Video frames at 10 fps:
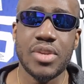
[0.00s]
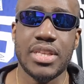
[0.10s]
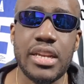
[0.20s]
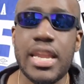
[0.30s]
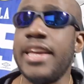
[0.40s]

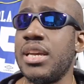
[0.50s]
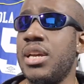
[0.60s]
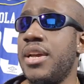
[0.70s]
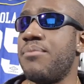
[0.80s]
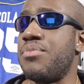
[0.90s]

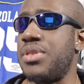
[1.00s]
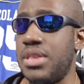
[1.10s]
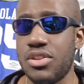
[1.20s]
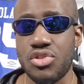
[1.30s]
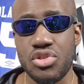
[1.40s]

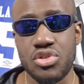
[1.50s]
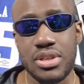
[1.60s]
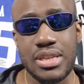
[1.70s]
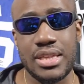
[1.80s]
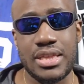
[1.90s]

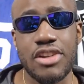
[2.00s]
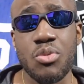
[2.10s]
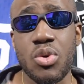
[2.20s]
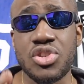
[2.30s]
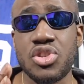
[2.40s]
There
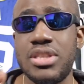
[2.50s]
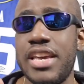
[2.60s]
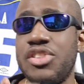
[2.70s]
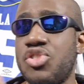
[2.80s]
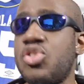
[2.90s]

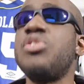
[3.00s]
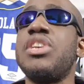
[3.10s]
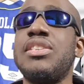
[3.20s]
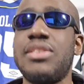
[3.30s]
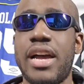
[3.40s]
is such
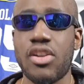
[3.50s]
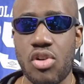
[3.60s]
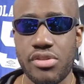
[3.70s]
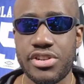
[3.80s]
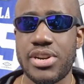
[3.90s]
a stark
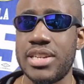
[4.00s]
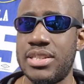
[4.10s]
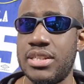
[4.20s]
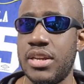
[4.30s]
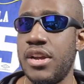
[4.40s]

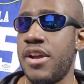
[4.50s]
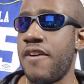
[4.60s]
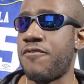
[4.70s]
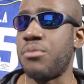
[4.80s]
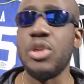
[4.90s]
contrast
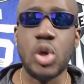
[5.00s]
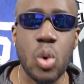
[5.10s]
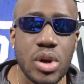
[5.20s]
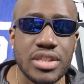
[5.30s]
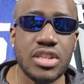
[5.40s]
from the
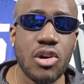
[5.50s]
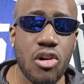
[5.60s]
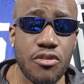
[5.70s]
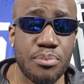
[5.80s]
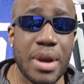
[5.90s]
quality
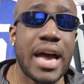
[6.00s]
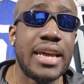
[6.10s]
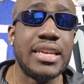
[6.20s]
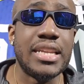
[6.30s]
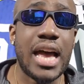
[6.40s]
of
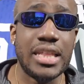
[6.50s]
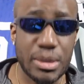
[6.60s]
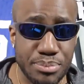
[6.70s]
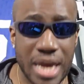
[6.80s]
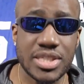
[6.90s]
Bayern and
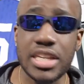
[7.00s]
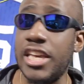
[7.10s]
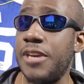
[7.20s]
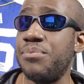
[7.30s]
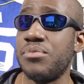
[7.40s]
the Barca
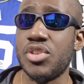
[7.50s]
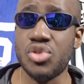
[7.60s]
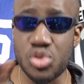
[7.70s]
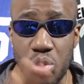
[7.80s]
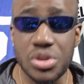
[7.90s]
game
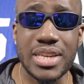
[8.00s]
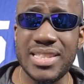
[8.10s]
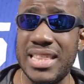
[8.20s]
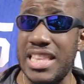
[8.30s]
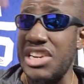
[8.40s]
to this.
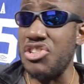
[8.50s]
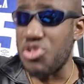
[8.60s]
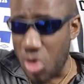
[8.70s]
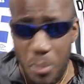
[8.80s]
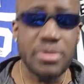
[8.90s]
The
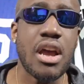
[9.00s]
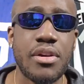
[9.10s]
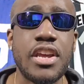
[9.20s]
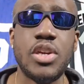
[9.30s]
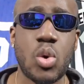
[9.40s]
drop
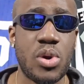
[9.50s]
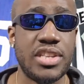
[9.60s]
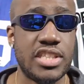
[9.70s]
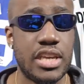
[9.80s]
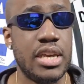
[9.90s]
down in
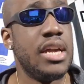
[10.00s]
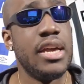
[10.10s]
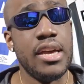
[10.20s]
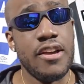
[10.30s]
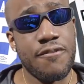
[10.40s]
quality
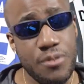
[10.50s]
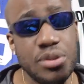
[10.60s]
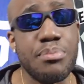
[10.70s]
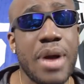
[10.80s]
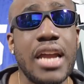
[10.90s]
from
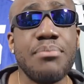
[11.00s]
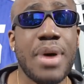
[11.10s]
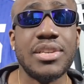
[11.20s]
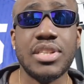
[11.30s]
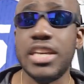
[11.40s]
the
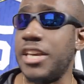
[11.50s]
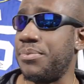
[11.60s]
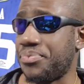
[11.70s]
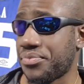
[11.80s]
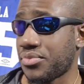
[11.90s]
Bayern-Barca game